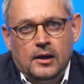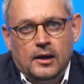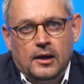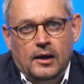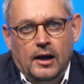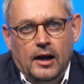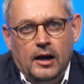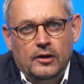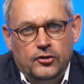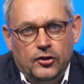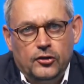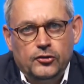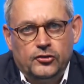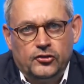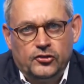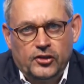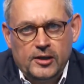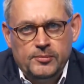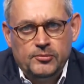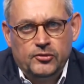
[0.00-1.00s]
And those
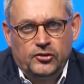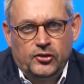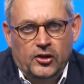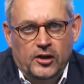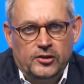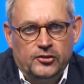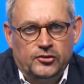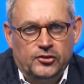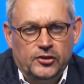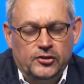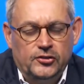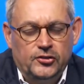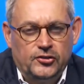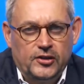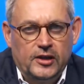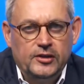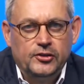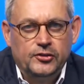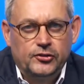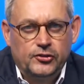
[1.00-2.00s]
same scientists
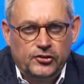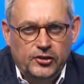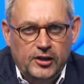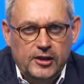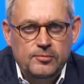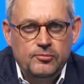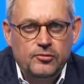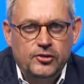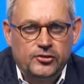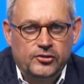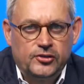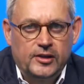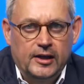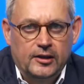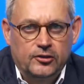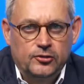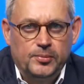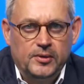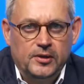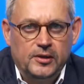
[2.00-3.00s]
and the same risk
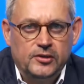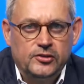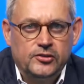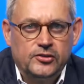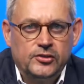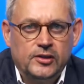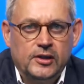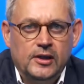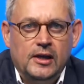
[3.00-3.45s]
experts